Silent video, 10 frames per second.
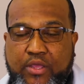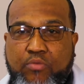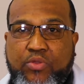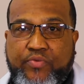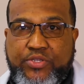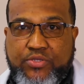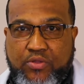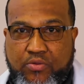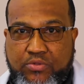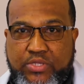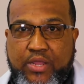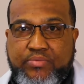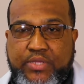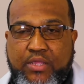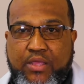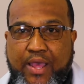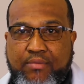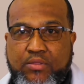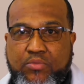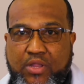to help you reach your goals and obtain your
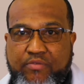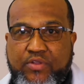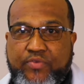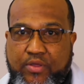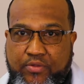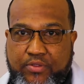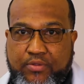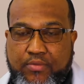optimal level of health.